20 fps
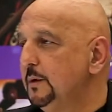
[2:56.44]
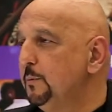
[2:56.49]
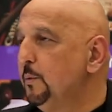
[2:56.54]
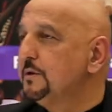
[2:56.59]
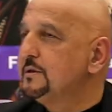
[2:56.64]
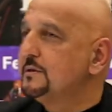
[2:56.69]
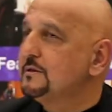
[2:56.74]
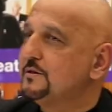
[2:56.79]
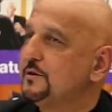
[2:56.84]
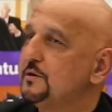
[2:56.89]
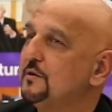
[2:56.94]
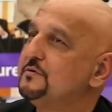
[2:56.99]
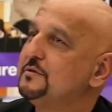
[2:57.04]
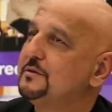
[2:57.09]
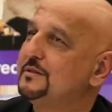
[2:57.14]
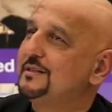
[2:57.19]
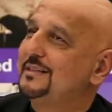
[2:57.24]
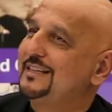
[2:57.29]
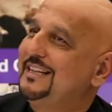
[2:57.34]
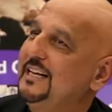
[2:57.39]
What sort of
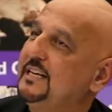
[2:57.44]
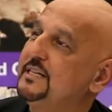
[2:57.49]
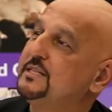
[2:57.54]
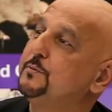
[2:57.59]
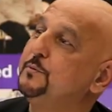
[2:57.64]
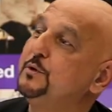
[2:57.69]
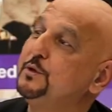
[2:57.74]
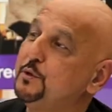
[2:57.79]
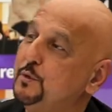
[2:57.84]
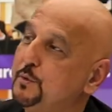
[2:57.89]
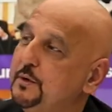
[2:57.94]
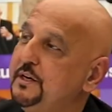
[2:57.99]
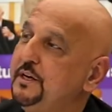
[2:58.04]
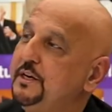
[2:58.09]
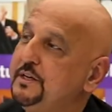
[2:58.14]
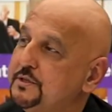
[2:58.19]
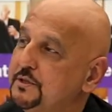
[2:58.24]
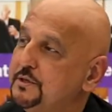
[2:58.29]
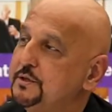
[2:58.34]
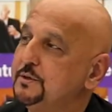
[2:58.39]
things do we
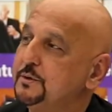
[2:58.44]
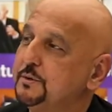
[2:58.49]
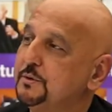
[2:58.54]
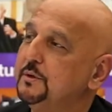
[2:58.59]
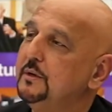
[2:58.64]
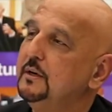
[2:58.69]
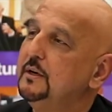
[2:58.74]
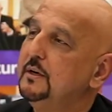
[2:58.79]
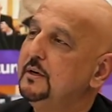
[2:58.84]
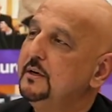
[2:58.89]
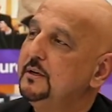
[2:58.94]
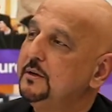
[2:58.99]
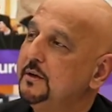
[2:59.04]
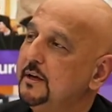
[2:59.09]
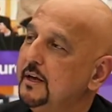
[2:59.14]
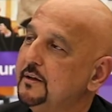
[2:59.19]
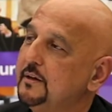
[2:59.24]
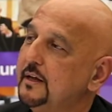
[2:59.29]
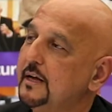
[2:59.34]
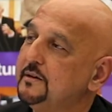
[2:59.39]
need to do to
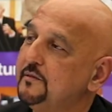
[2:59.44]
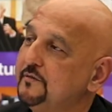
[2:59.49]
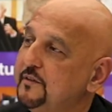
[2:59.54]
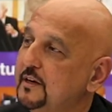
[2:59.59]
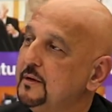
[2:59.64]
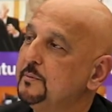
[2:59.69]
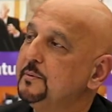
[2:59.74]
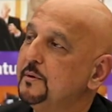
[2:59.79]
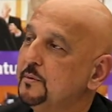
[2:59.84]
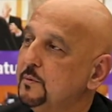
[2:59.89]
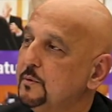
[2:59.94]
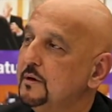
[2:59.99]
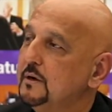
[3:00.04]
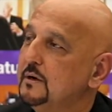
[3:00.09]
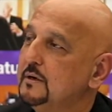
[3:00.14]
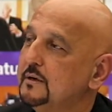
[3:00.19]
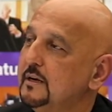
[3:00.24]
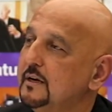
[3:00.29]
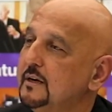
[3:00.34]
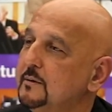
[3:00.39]
get that developing
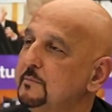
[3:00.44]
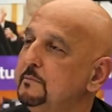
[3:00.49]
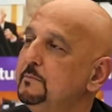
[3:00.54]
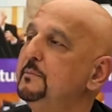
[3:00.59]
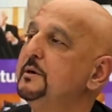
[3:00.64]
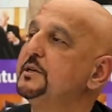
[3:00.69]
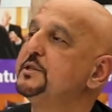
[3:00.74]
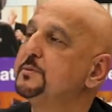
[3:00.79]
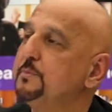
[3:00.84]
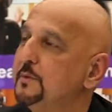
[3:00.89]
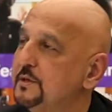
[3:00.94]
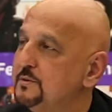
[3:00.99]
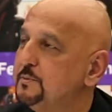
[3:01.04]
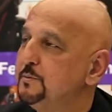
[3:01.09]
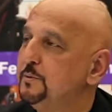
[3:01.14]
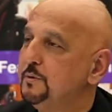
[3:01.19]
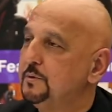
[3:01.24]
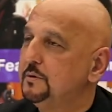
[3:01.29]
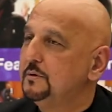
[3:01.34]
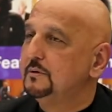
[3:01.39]
world in a much, much
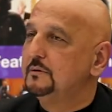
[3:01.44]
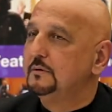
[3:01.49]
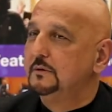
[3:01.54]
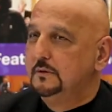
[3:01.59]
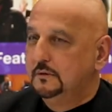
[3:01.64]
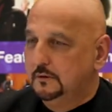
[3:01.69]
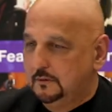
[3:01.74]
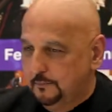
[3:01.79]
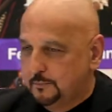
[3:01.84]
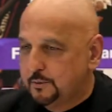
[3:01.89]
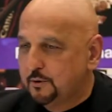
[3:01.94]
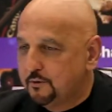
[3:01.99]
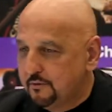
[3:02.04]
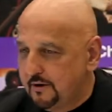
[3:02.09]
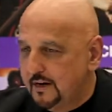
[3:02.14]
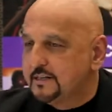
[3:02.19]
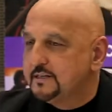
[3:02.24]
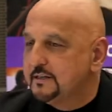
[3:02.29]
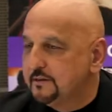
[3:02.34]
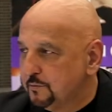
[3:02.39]
more
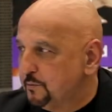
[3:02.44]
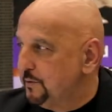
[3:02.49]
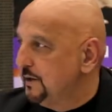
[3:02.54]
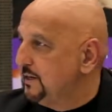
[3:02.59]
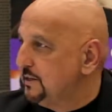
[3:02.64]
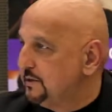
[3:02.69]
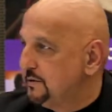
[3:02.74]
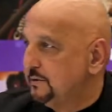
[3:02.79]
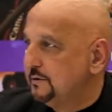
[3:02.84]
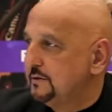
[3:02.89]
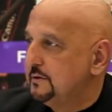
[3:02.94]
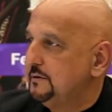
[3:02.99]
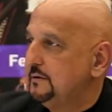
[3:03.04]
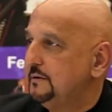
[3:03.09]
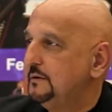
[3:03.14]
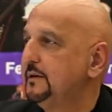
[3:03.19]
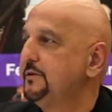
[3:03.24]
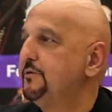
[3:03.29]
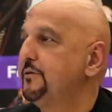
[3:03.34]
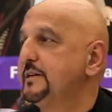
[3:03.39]
progressive way to
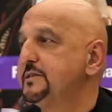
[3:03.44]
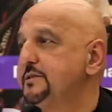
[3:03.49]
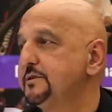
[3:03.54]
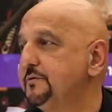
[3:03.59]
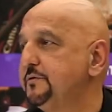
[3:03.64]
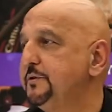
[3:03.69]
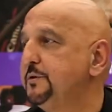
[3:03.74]
address the